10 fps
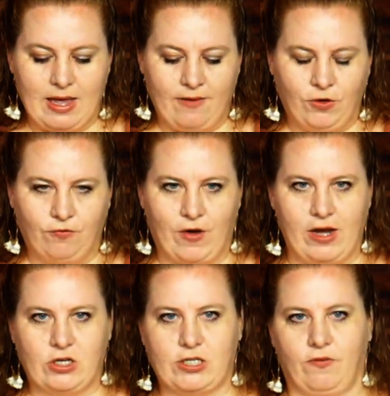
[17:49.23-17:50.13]
If you
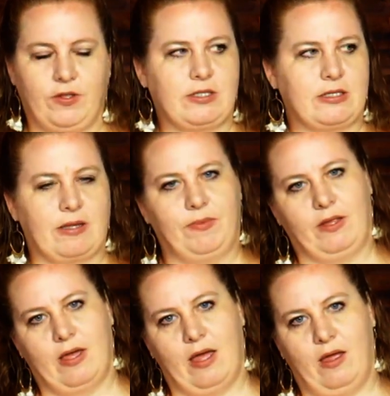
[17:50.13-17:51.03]
find yourself, this is
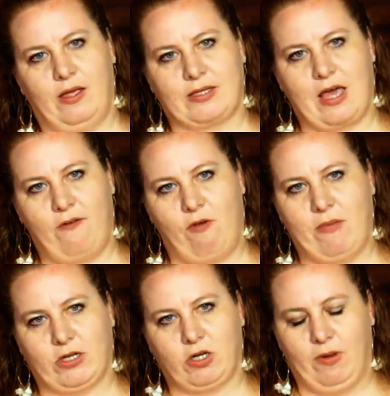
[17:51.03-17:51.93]
something that is kind of a
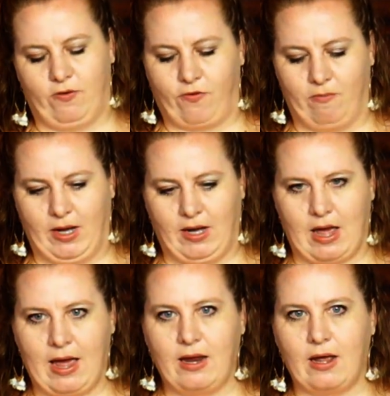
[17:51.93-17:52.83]
measurement for me.
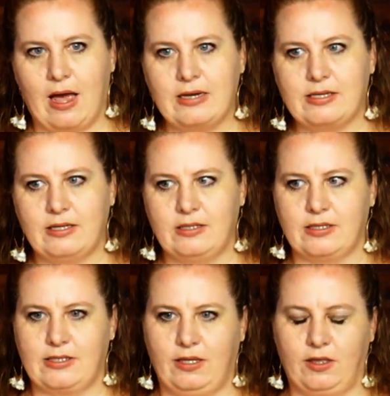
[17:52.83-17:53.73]
I tend to
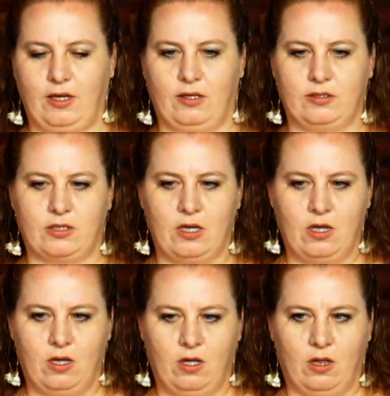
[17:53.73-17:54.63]
see things,
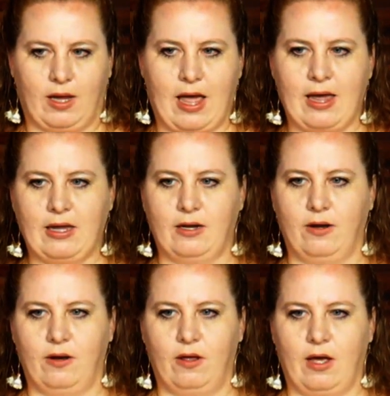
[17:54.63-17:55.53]
like
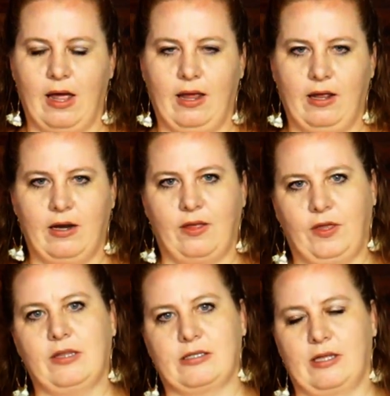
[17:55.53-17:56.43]
and I
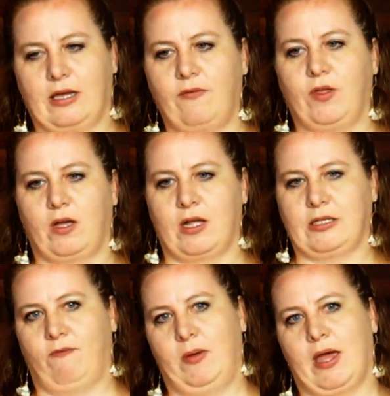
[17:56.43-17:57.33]
think this is a gift that God's
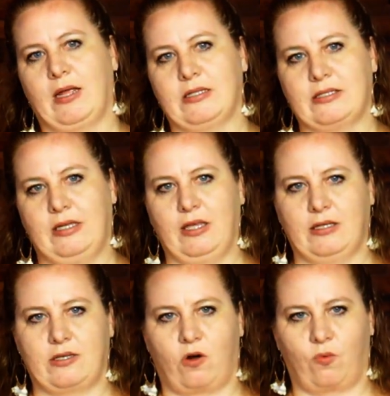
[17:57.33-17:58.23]
given me. I can see
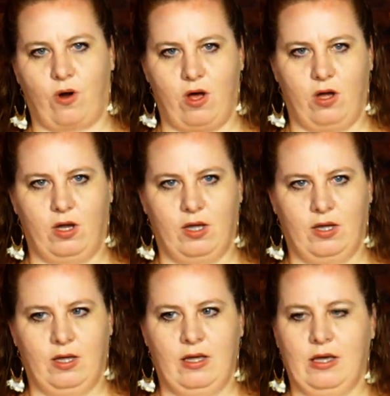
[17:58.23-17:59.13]
things that are wrong
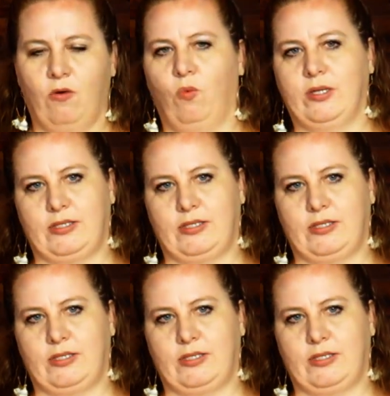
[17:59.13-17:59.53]
with